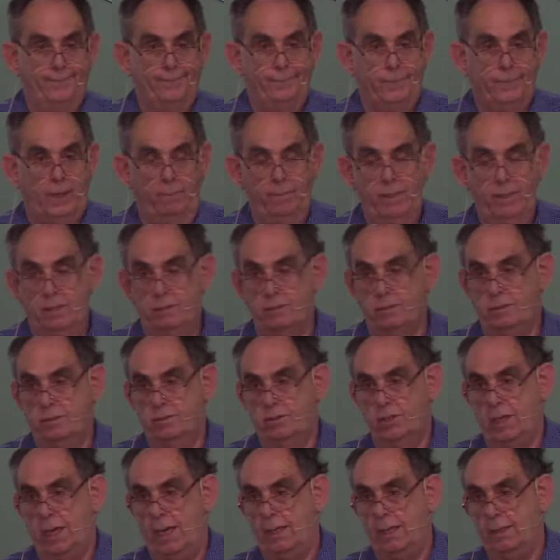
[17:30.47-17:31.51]
I mean, it's a
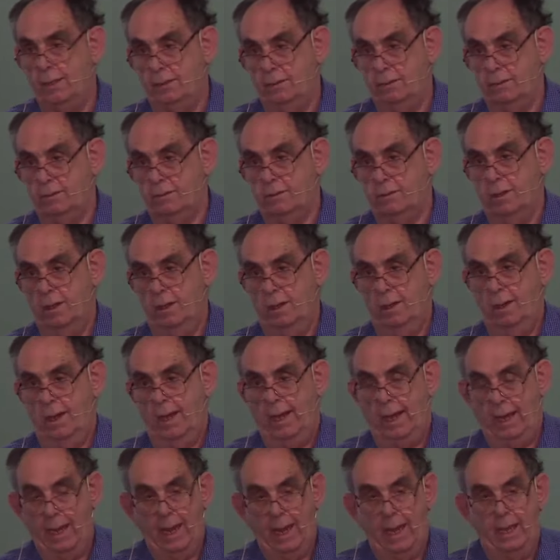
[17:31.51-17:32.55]
challenge
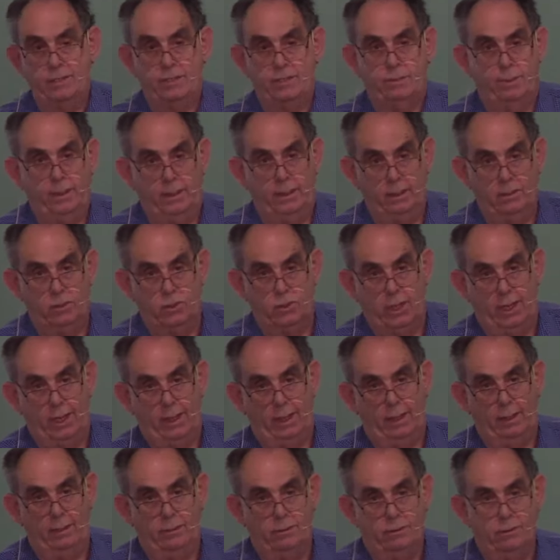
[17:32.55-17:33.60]
and has been a
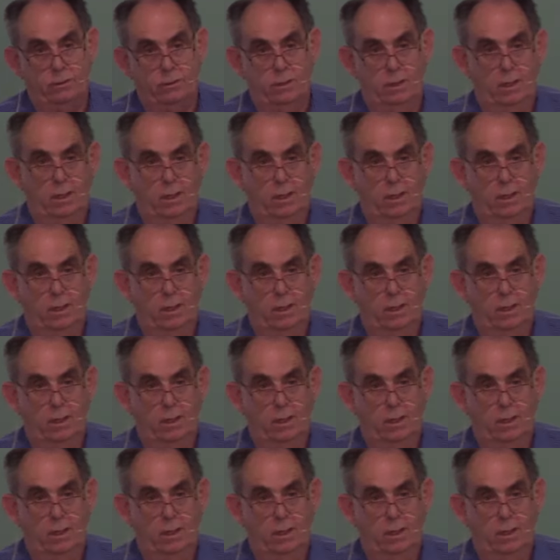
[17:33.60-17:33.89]
challenge